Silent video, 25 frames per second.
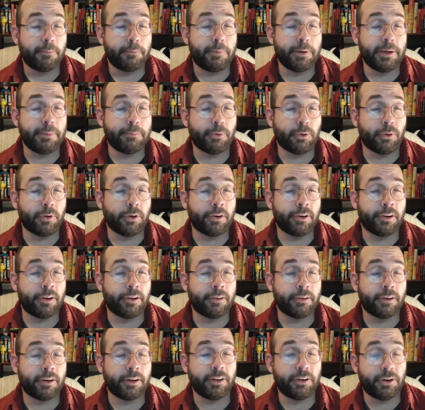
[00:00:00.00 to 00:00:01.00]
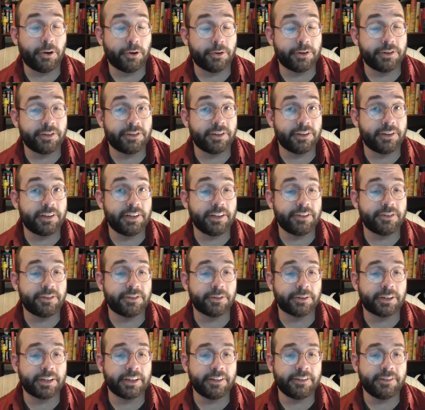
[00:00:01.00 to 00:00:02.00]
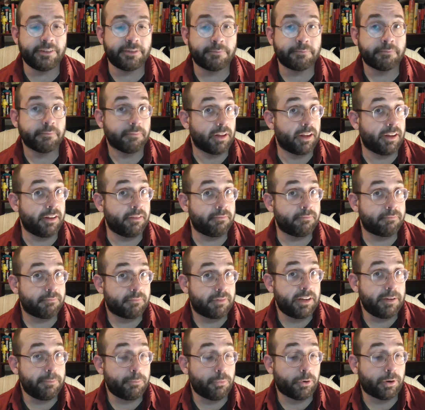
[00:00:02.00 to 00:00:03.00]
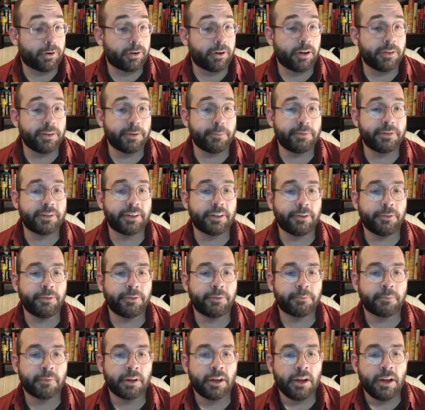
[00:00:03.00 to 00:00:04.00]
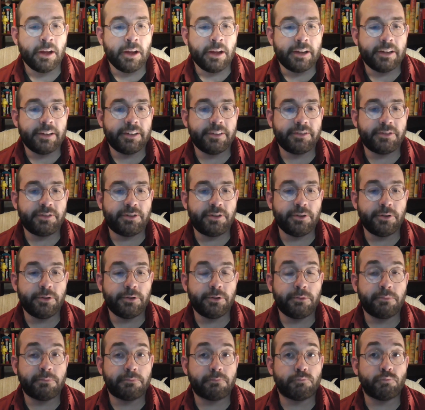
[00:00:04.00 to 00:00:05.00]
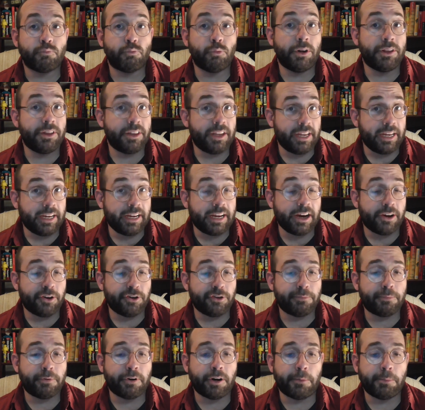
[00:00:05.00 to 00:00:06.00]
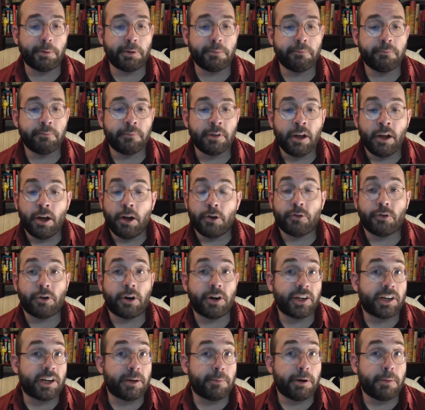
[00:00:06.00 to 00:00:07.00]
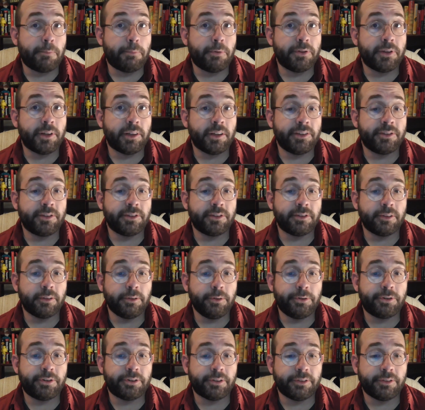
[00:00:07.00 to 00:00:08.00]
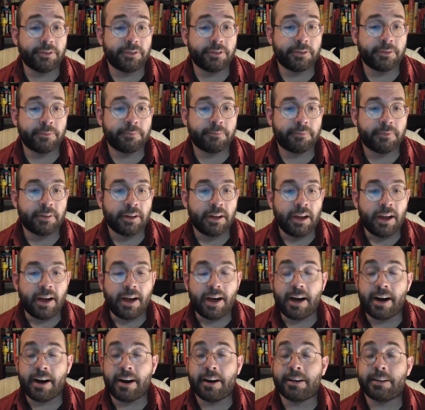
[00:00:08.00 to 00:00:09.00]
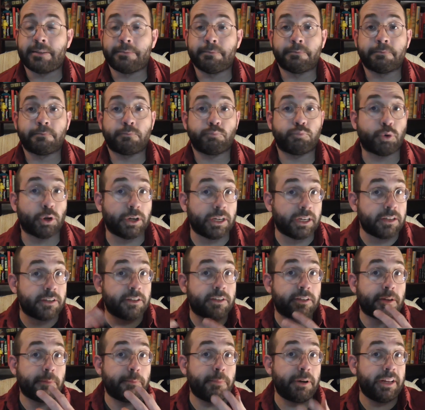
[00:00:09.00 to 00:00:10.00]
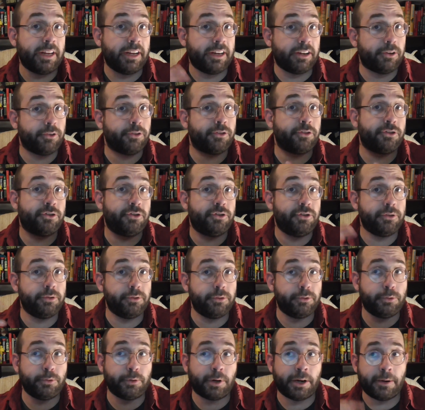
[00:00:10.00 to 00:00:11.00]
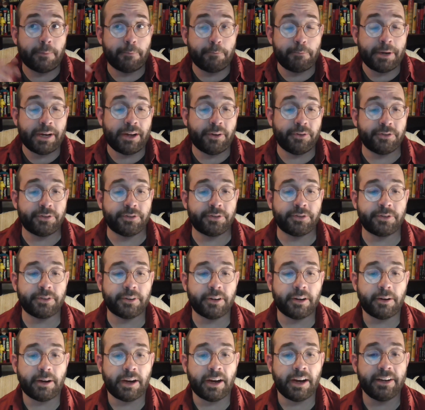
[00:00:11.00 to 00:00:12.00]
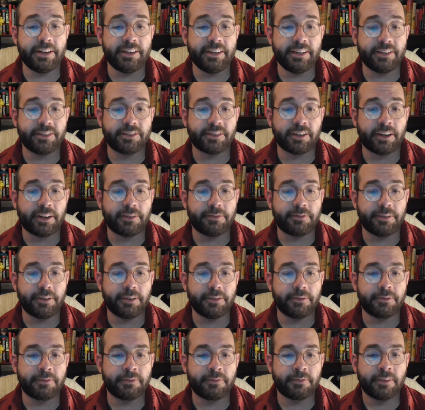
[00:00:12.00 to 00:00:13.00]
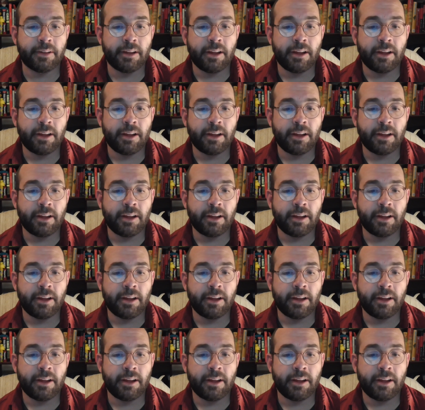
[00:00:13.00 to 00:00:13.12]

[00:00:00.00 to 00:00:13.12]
people are encouraged to teach their kids and keep working on themselves is to, when they encounter a problem, try to come up with a list of solutions. Bring in somebody else to bounce ideas off of.